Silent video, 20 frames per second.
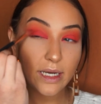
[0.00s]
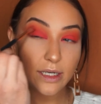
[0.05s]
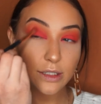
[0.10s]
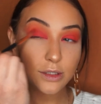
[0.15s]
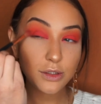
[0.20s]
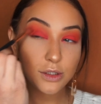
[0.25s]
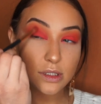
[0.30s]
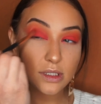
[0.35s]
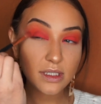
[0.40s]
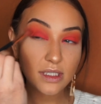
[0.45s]
you
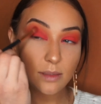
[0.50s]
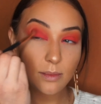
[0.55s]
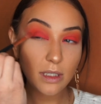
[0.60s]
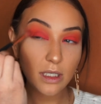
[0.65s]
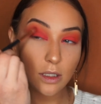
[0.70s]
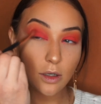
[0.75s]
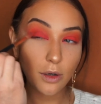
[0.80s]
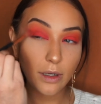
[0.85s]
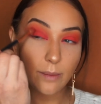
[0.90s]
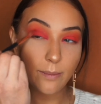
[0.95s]
just see me
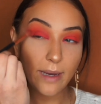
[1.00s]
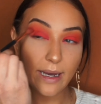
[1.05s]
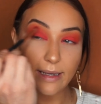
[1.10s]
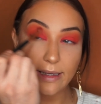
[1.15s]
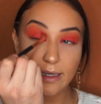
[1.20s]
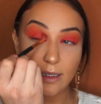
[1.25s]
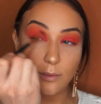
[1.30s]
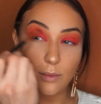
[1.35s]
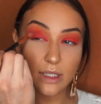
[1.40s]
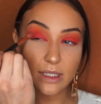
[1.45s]
going back
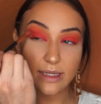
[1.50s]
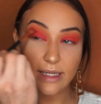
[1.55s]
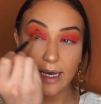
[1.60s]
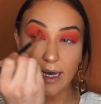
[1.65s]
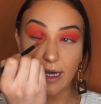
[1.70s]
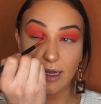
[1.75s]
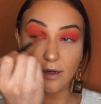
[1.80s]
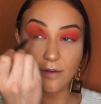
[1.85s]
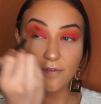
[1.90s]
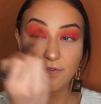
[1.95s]
in with
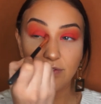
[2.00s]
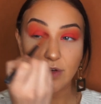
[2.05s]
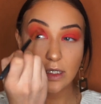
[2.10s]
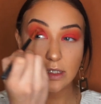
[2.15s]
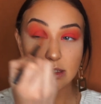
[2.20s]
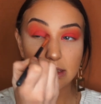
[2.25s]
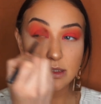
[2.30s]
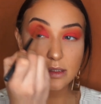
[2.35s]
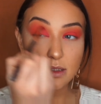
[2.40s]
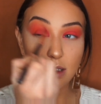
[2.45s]
that
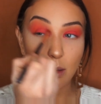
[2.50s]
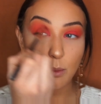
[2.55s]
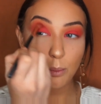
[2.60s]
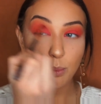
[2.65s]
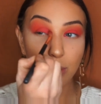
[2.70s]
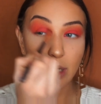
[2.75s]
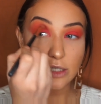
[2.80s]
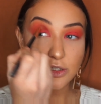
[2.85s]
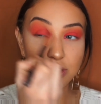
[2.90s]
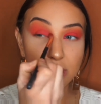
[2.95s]
first
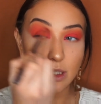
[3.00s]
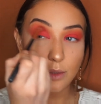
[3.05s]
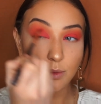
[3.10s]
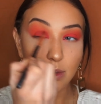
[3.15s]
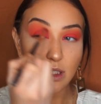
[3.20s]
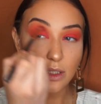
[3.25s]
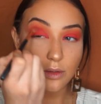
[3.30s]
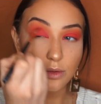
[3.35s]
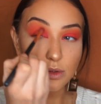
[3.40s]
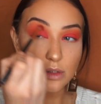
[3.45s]
brush that we
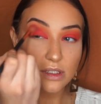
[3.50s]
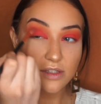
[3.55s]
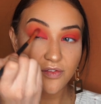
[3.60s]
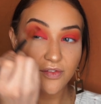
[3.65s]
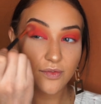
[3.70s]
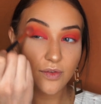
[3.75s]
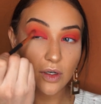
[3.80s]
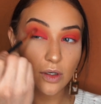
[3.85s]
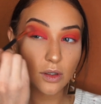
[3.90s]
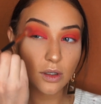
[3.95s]
used
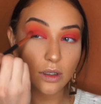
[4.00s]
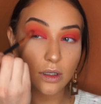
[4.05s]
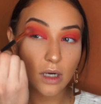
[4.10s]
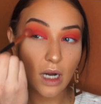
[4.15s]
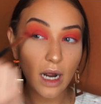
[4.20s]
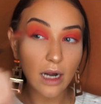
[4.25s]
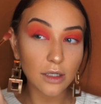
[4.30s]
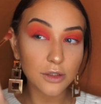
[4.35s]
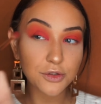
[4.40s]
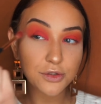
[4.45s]
for
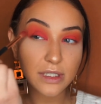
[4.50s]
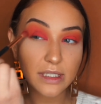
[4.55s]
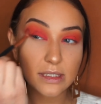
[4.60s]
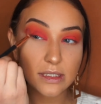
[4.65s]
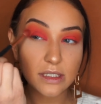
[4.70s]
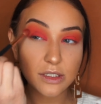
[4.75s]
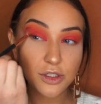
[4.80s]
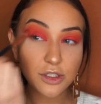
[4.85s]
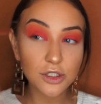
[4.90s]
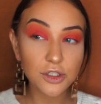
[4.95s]
our
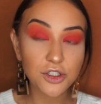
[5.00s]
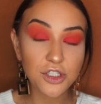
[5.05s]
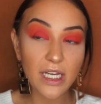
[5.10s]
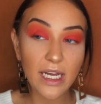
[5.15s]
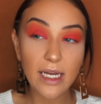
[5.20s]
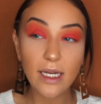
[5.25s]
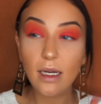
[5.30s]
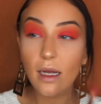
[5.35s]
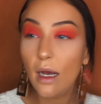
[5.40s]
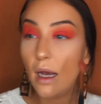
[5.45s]
transition
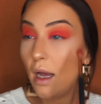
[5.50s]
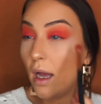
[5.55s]
shade,